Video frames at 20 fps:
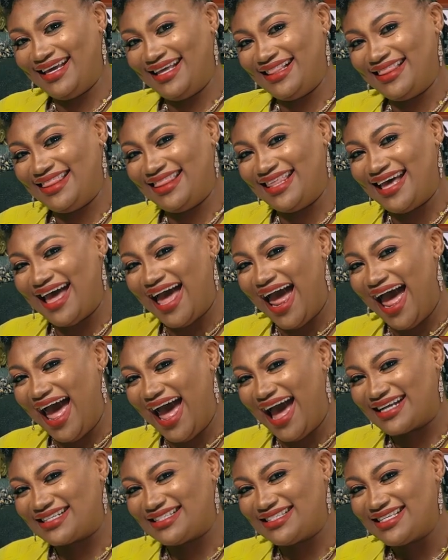in the
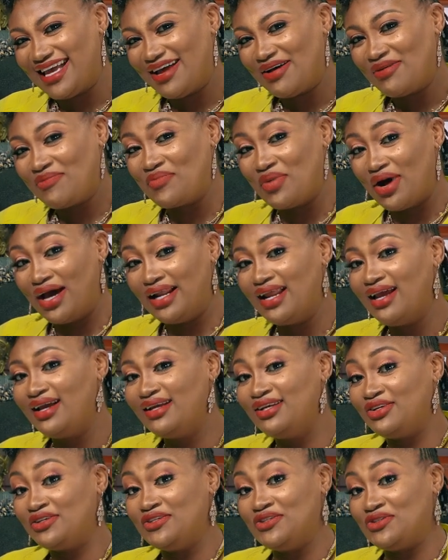act.
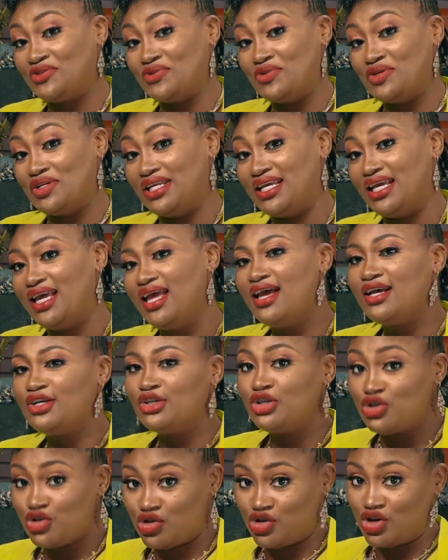But usually,
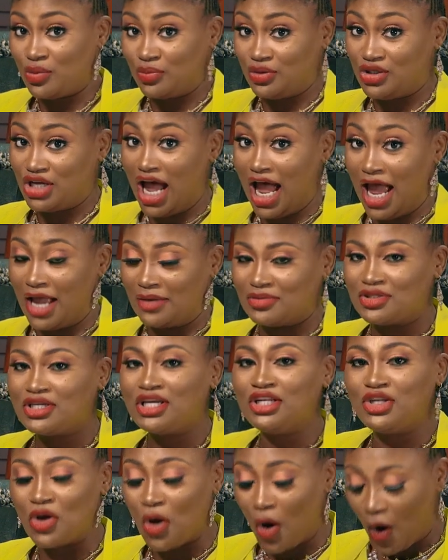
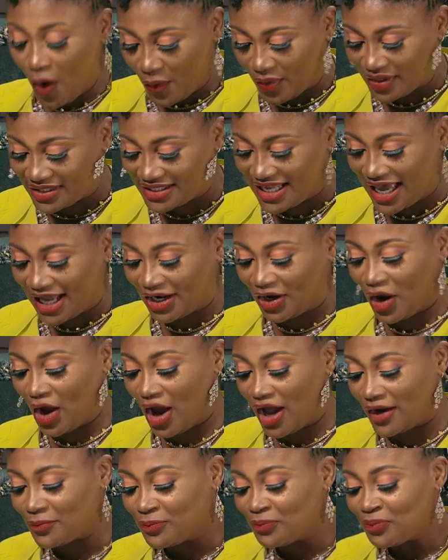sometimes, they always get
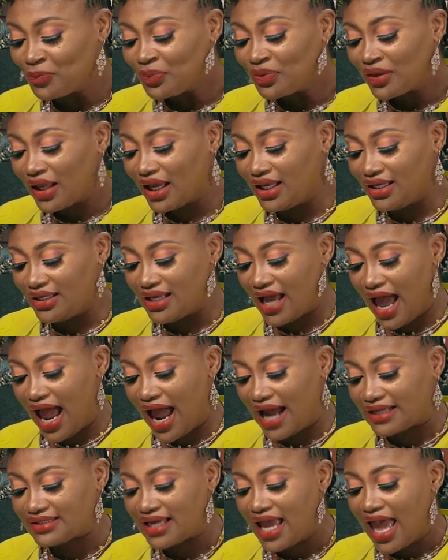caught in the
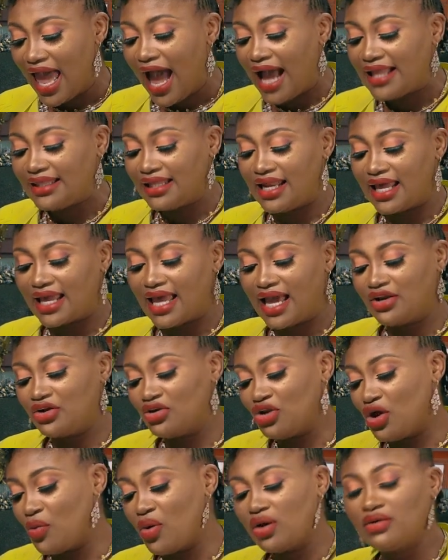act. And then again,
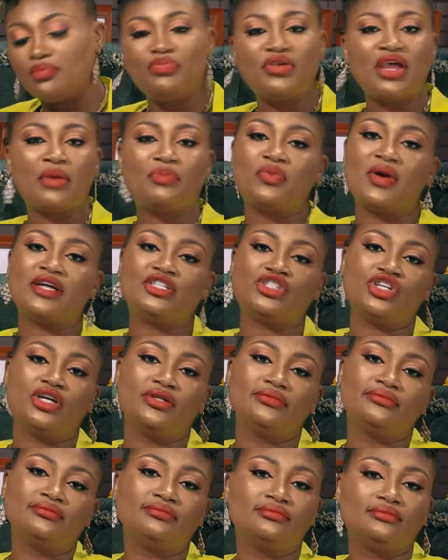you know what? Peer pressure.